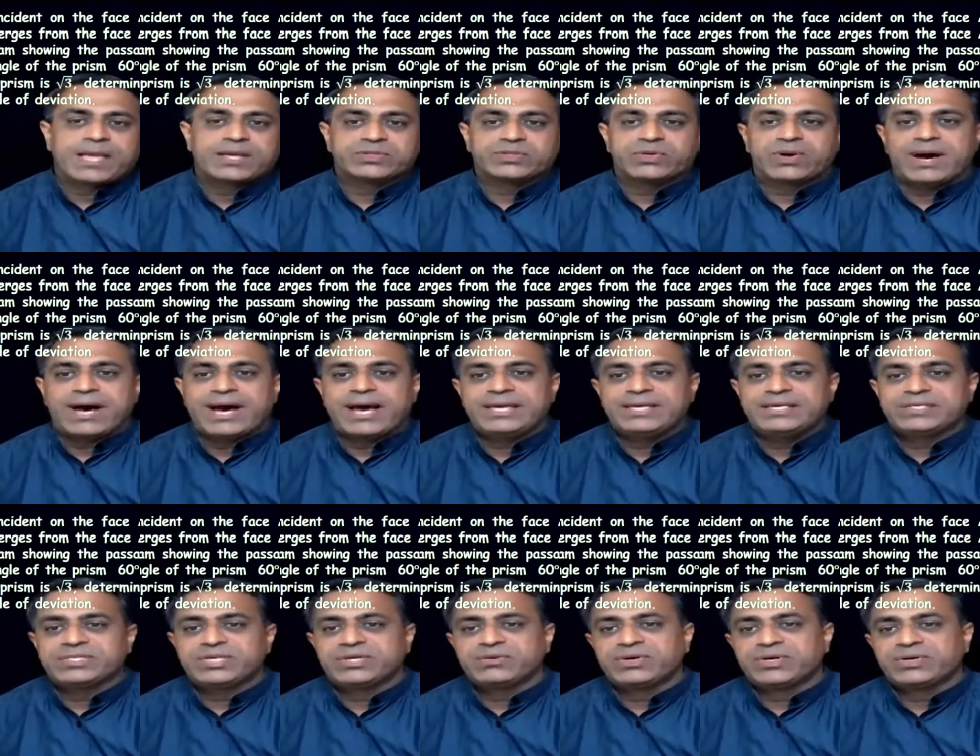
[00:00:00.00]
So I
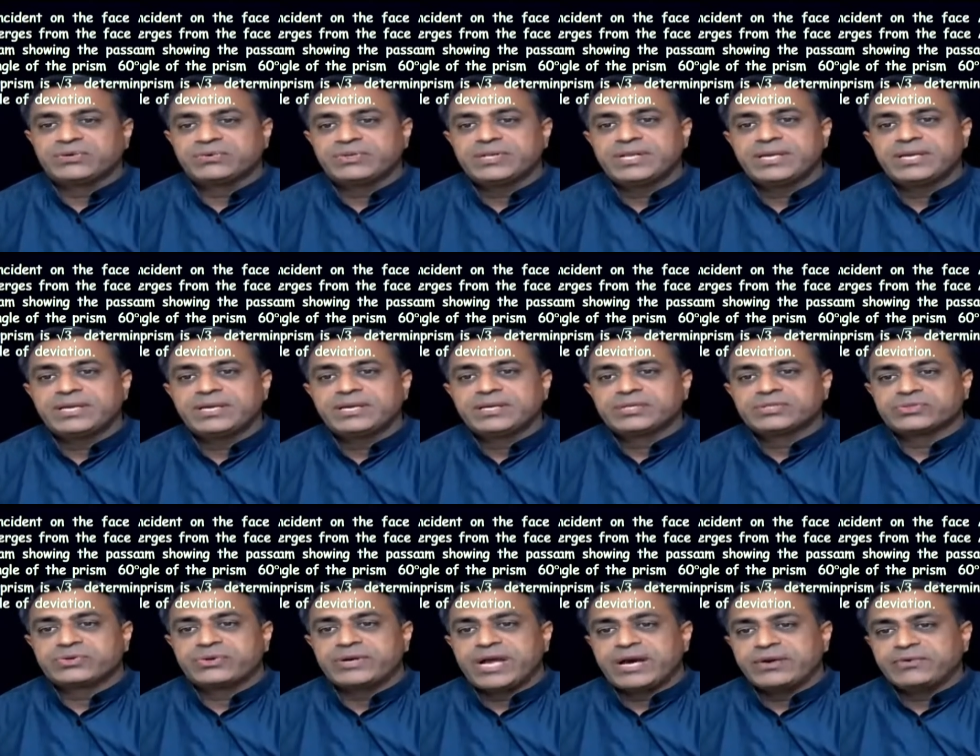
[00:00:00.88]
is equal to E.
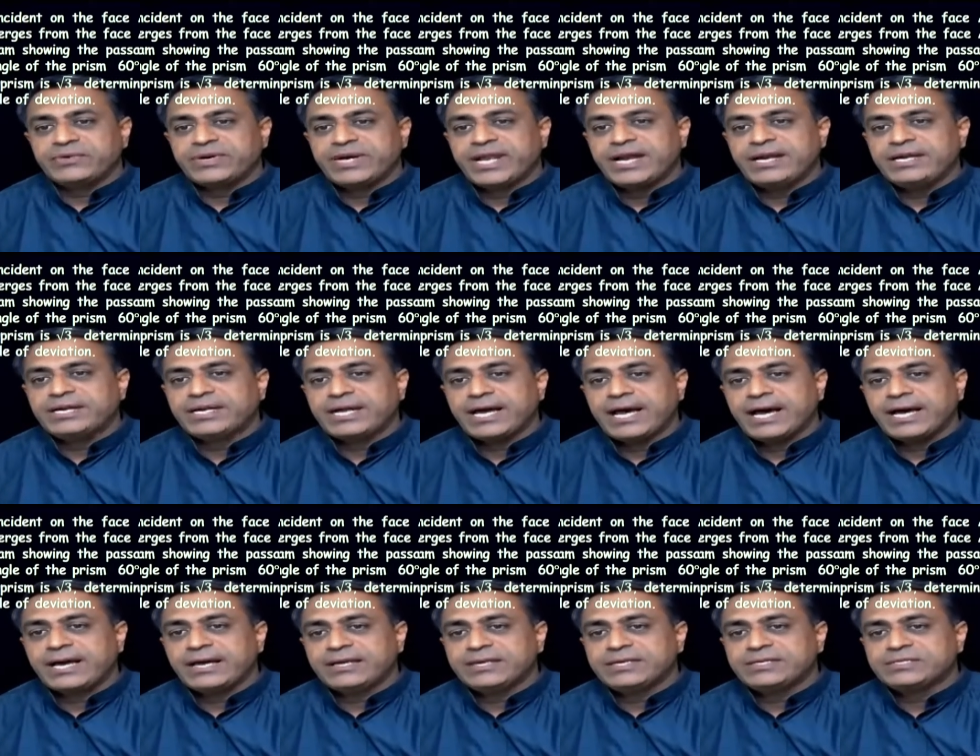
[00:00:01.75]
So now
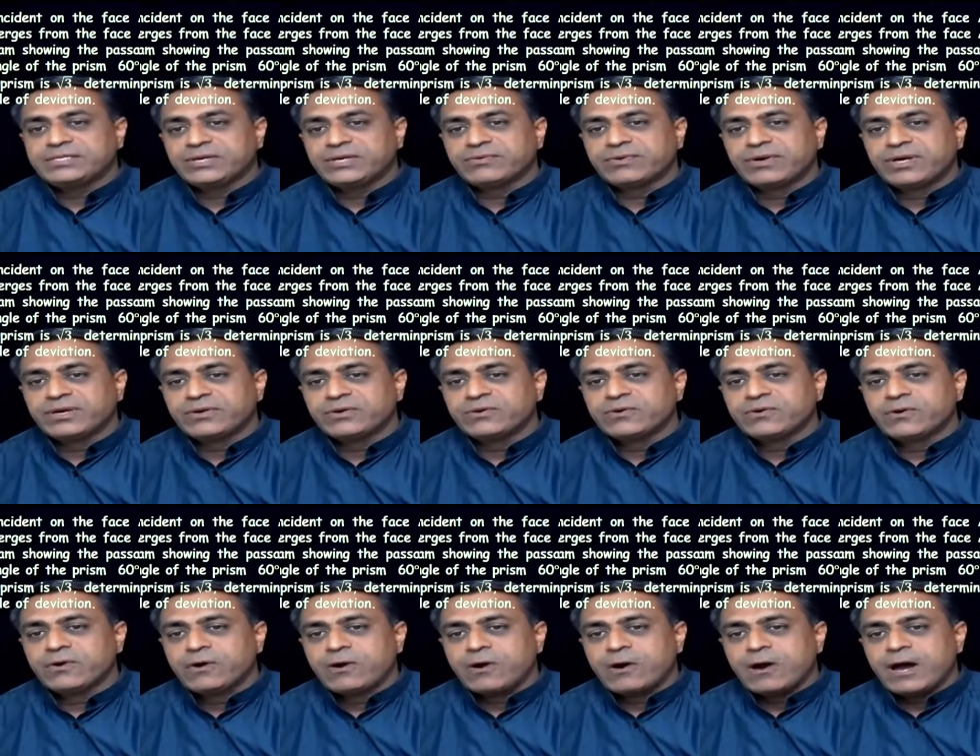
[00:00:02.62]
delta is equal to
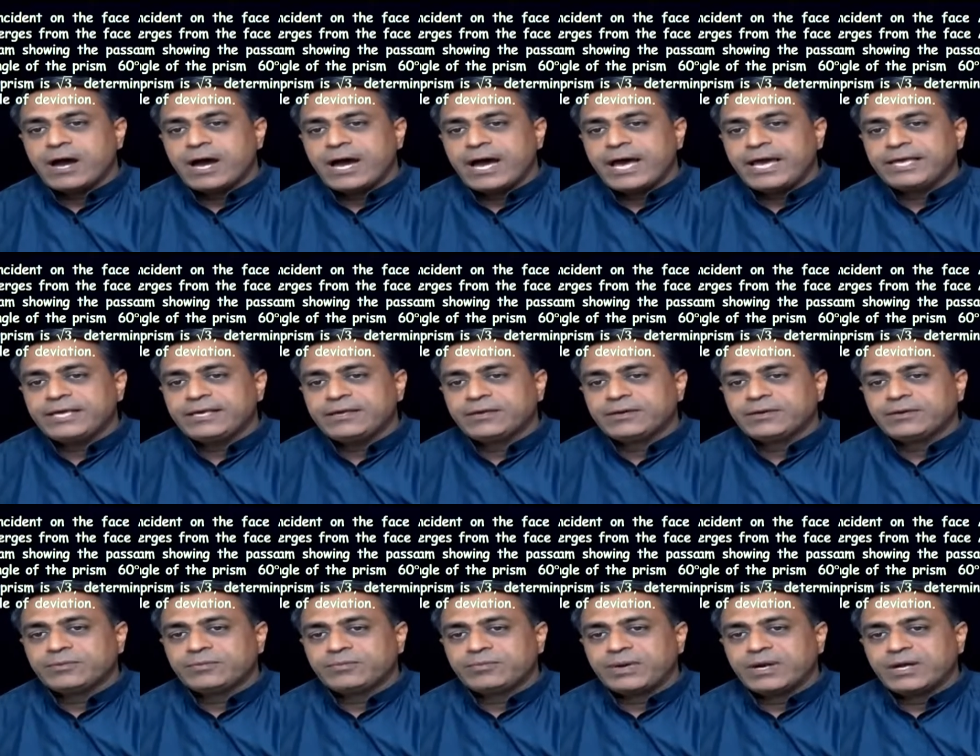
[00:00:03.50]
I
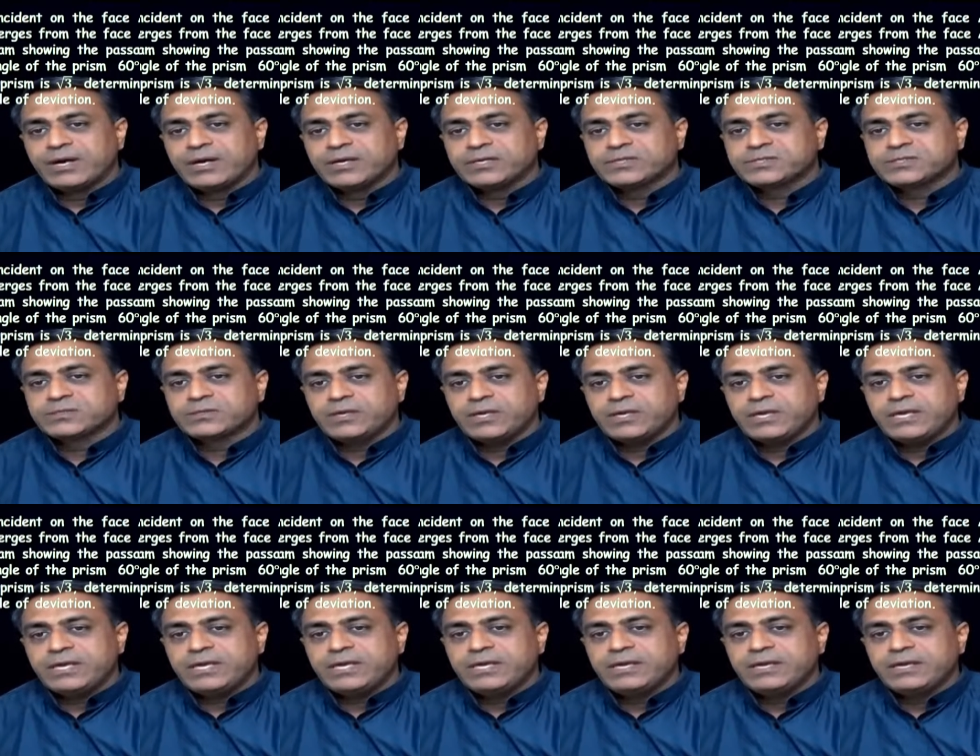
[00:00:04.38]
plus
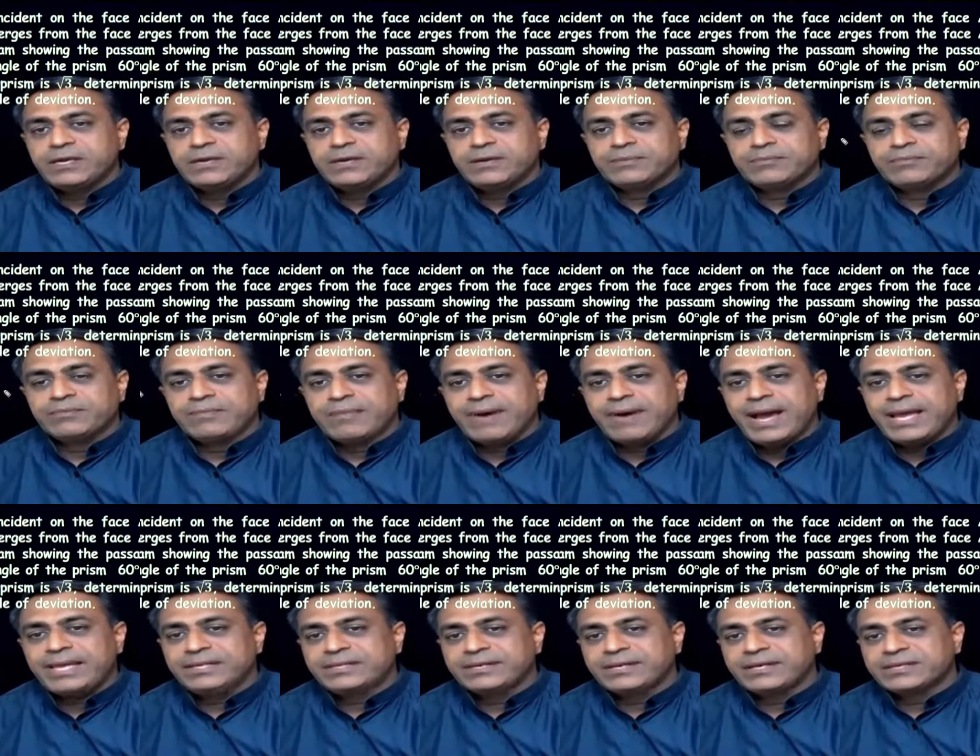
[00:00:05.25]
E
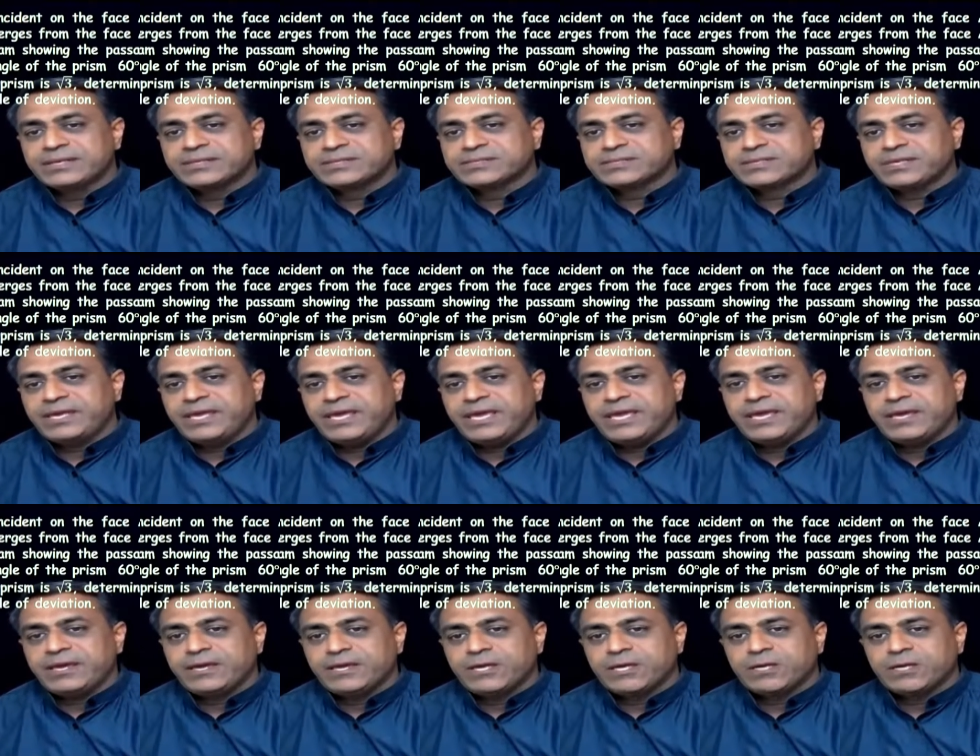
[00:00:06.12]
minus A.